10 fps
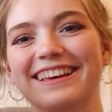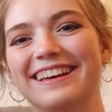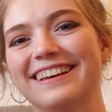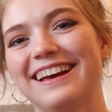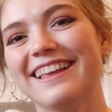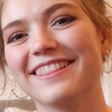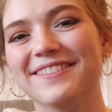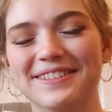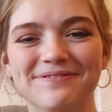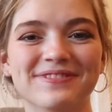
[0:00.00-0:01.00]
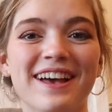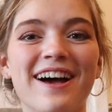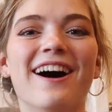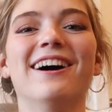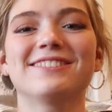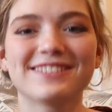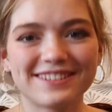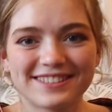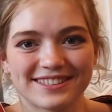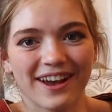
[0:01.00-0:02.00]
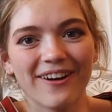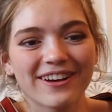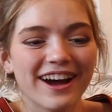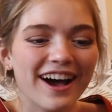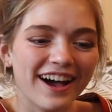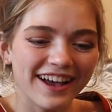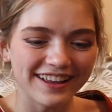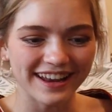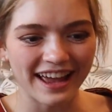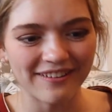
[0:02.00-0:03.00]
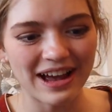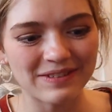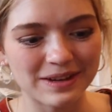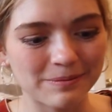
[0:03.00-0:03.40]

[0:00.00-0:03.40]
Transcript: it. So, I love them. Audrey's are so good. I don't have a